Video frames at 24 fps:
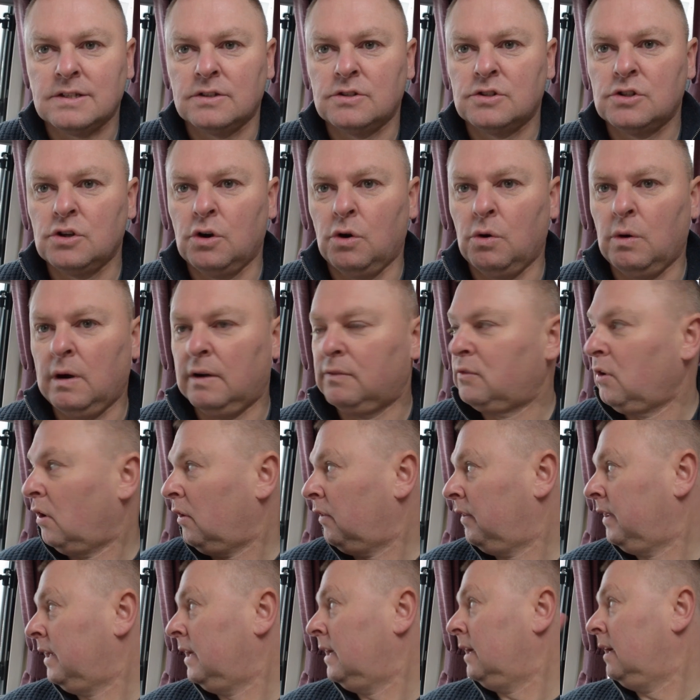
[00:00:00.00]
so I've got
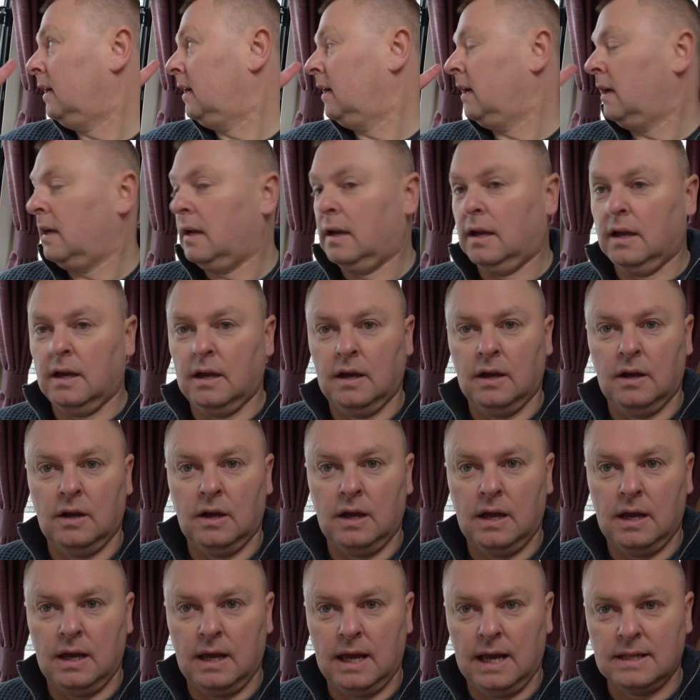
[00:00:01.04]
the
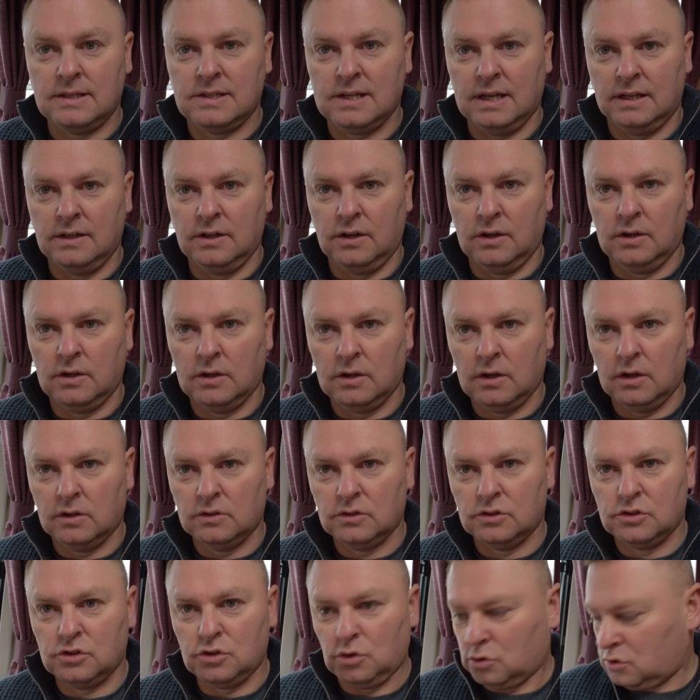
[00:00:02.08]
antenna
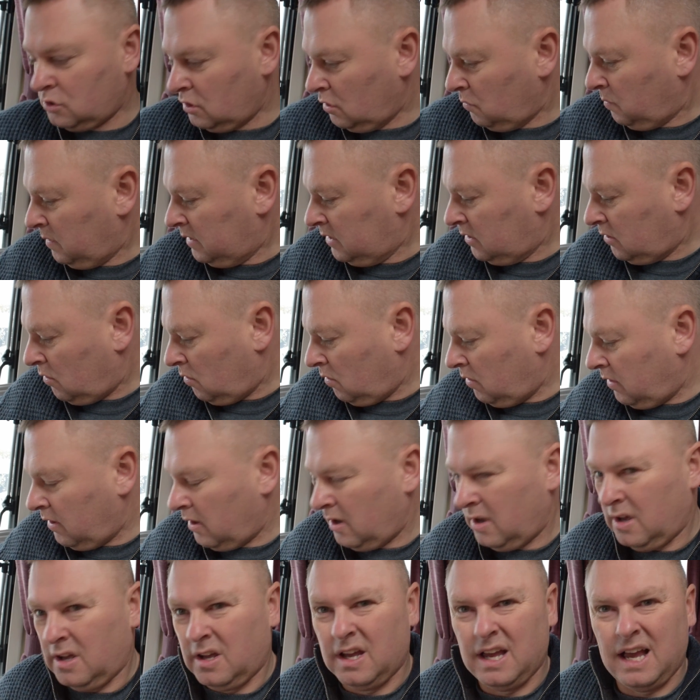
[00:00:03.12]
stuck to the window
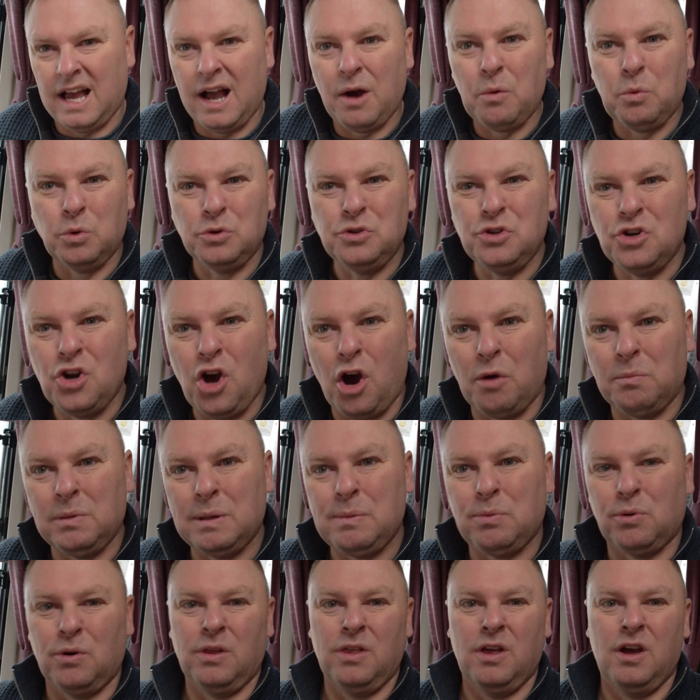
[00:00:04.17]
there. I wouldn't normally
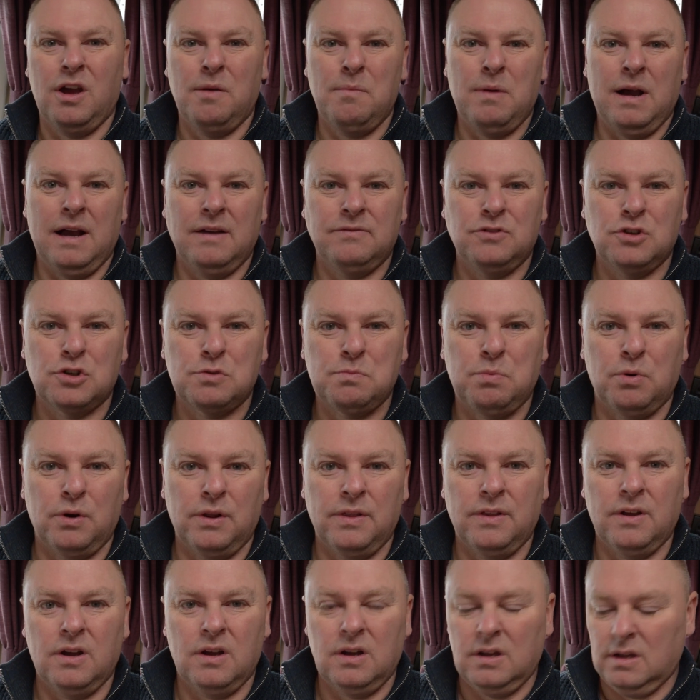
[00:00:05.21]
put it there, but I've just put it
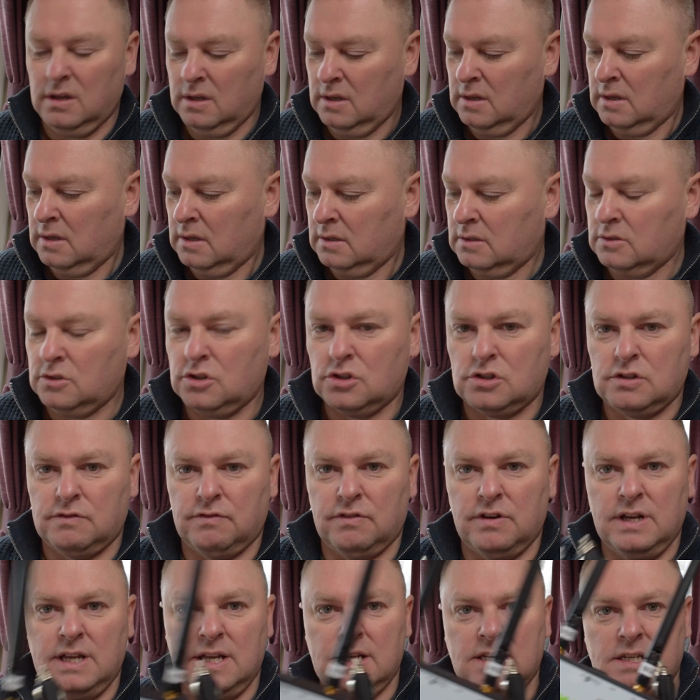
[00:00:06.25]
there just for
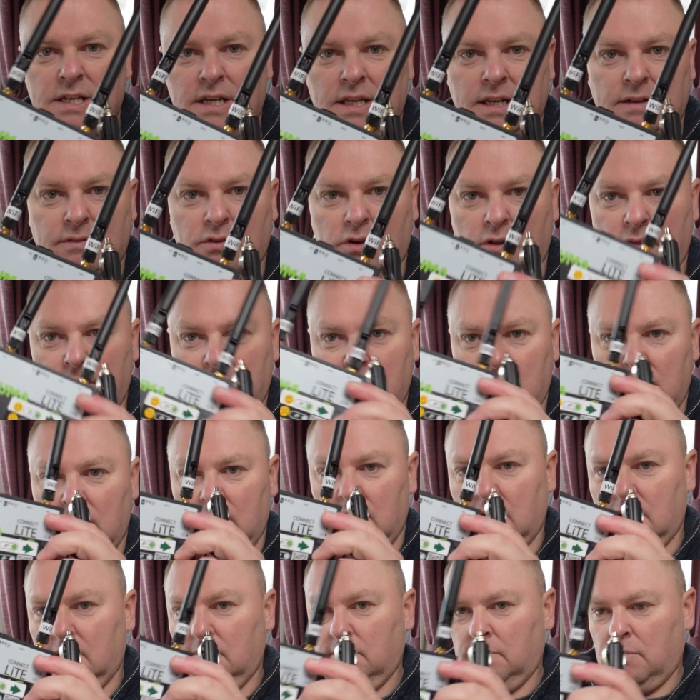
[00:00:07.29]
ease. And I've got the
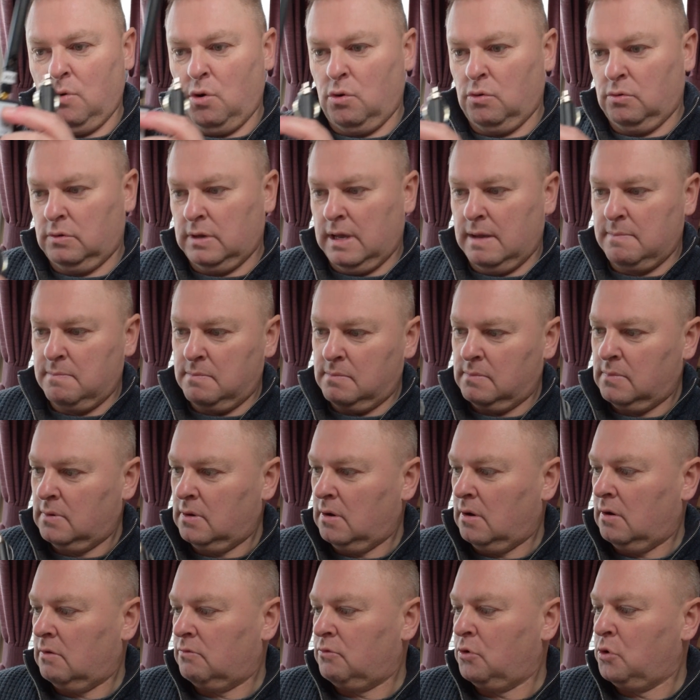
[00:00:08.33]
modem
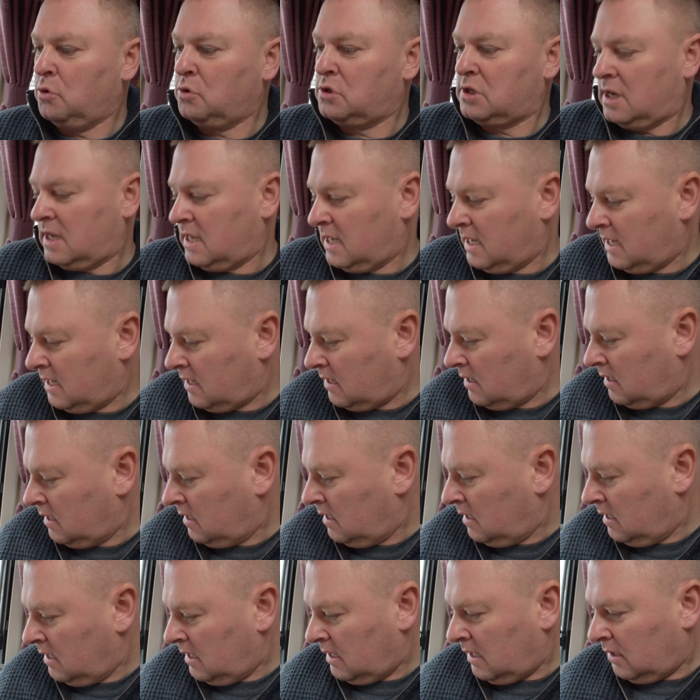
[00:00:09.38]
or router here.
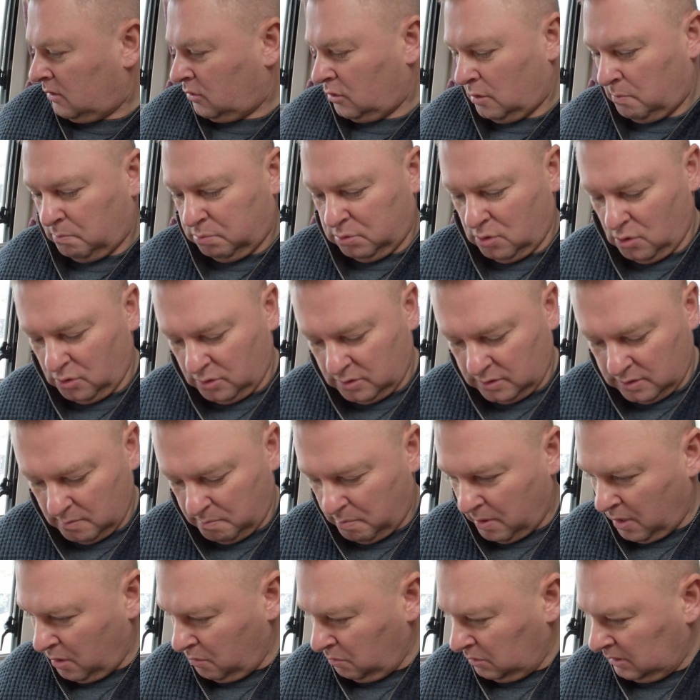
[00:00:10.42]
I'm going to plug the
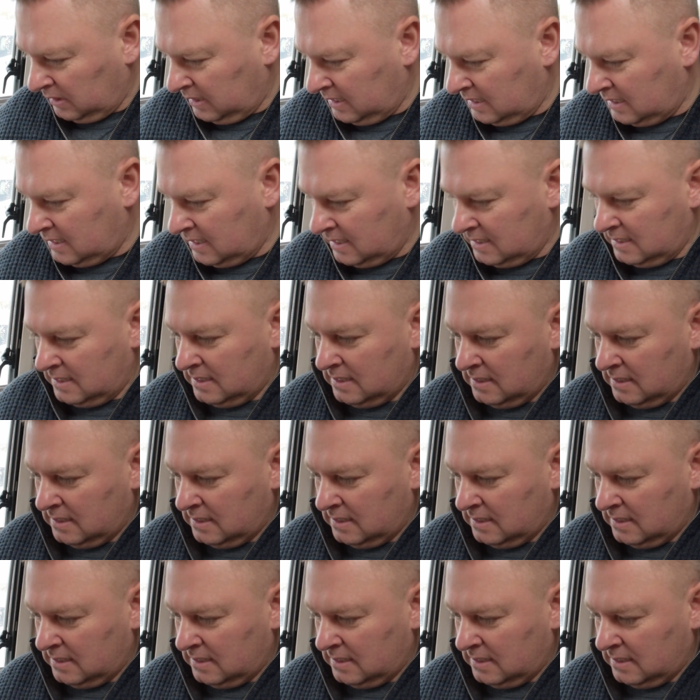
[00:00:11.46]
power lead in.